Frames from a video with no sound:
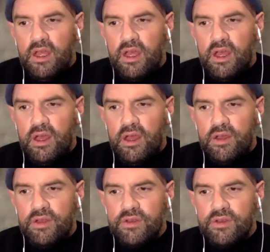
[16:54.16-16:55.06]

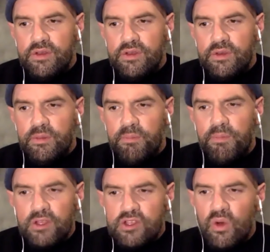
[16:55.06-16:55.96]
uh,
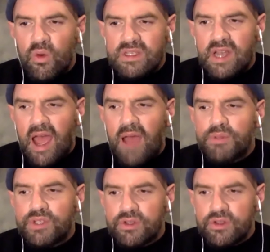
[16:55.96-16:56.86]
so it wasn't
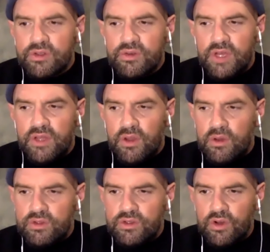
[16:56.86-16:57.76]
absolute in
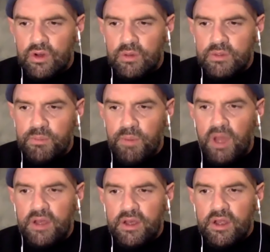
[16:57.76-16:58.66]
those terms,
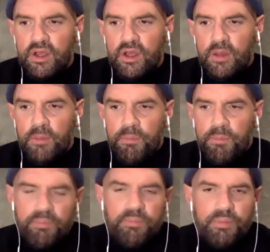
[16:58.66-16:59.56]
but
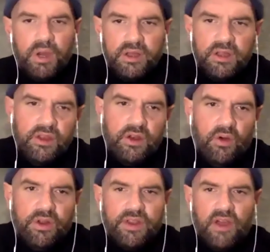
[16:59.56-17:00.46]
but you
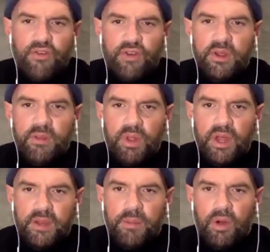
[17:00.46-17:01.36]
know it definitely
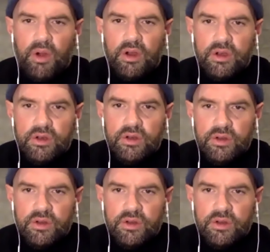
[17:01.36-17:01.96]
played a part.